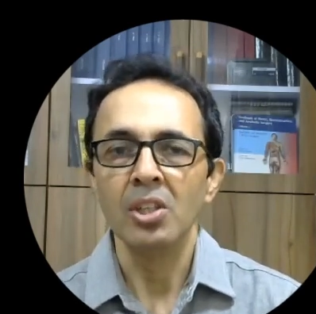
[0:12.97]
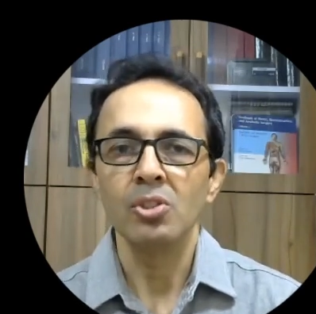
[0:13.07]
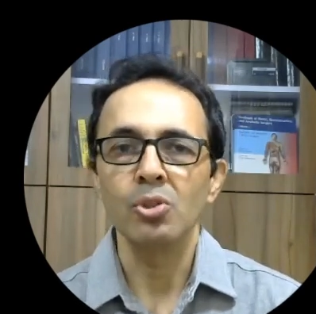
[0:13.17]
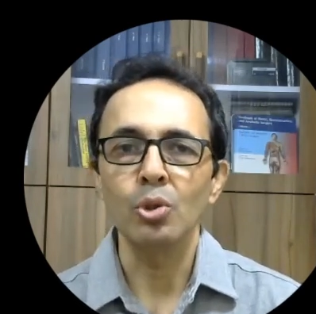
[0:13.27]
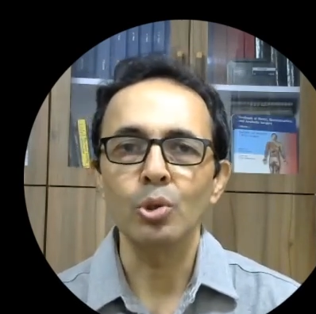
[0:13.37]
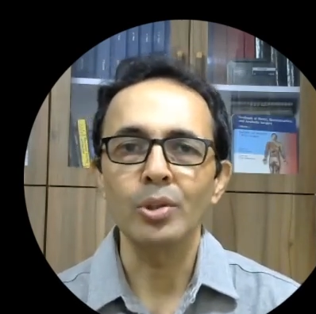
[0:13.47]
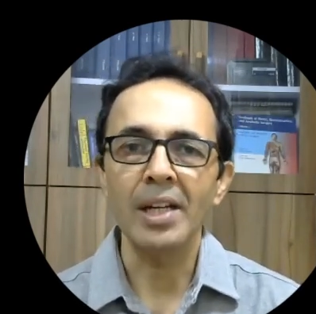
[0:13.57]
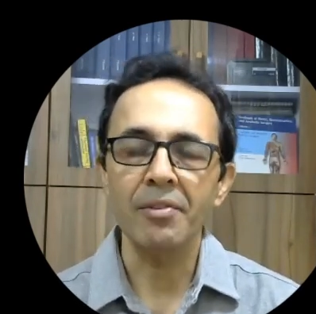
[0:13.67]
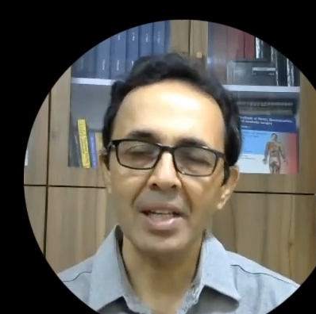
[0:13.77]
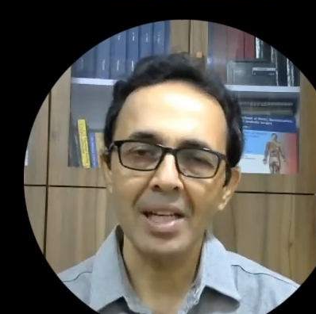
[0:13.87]
So
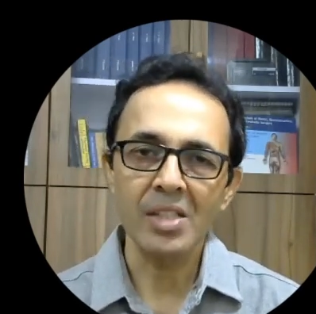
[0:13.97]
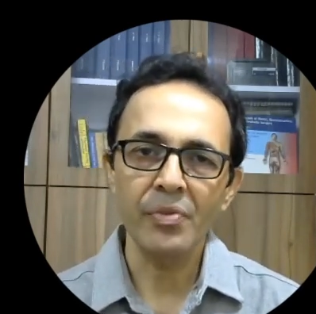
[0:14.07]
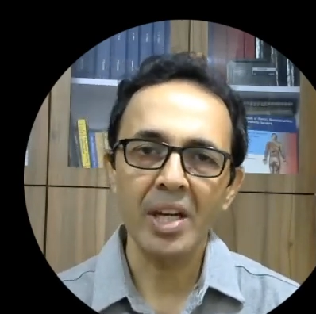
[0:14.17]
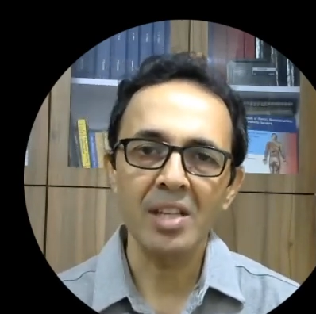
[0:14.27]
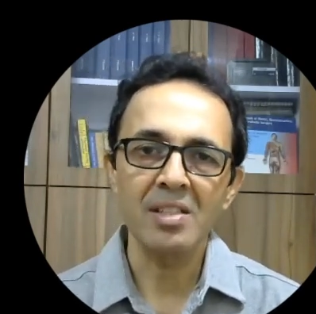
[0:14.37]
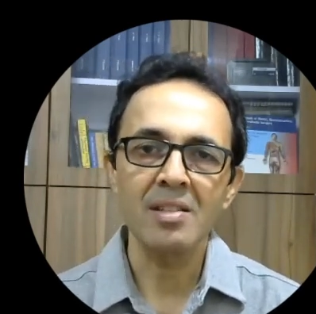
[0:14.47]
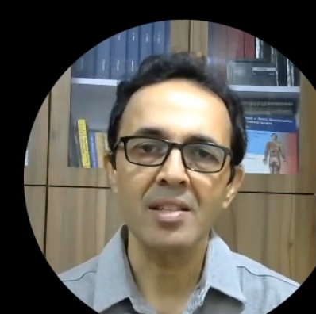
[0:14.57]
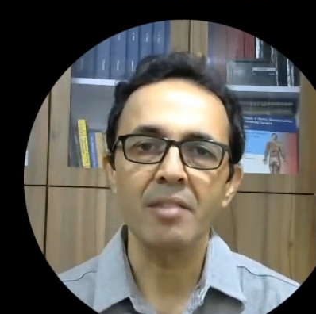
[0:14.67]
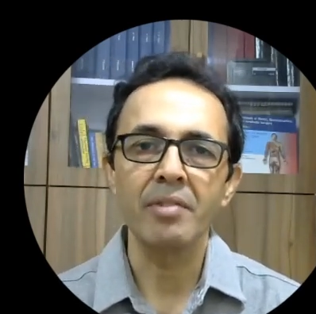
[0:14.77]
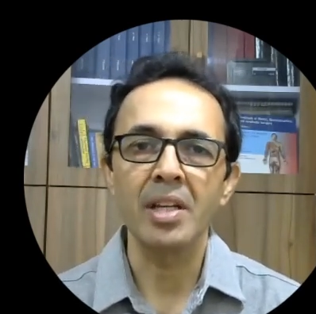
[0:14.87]
that way,
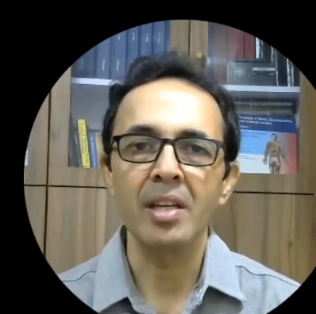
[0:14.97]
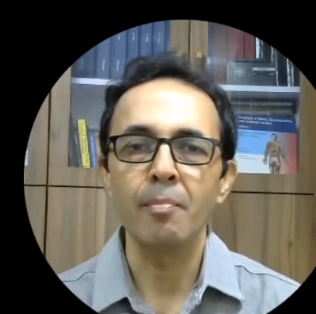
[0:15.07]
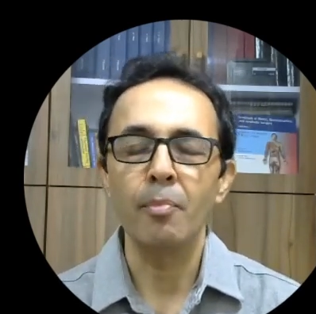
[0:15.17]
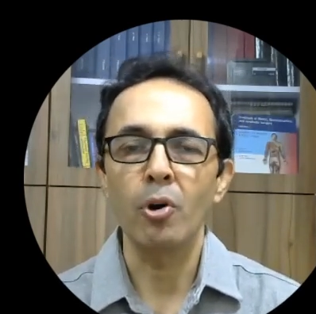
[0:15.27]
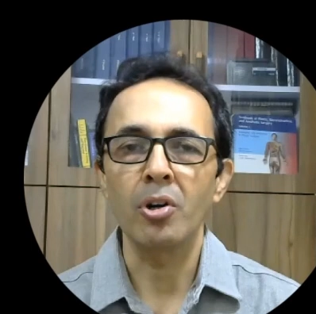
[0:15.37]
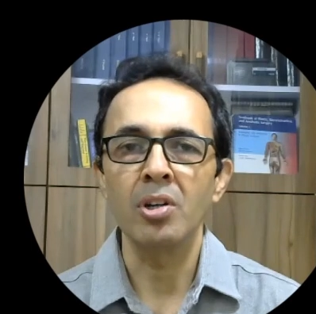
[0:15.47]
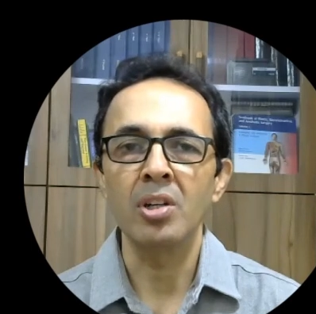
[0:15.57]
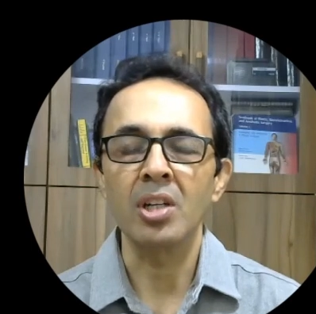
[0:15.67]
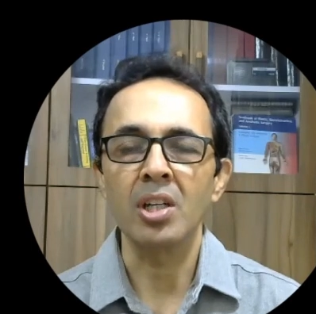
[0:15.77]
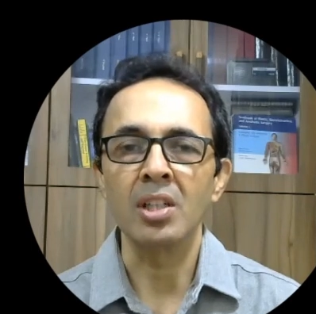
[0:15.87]
classifications are very important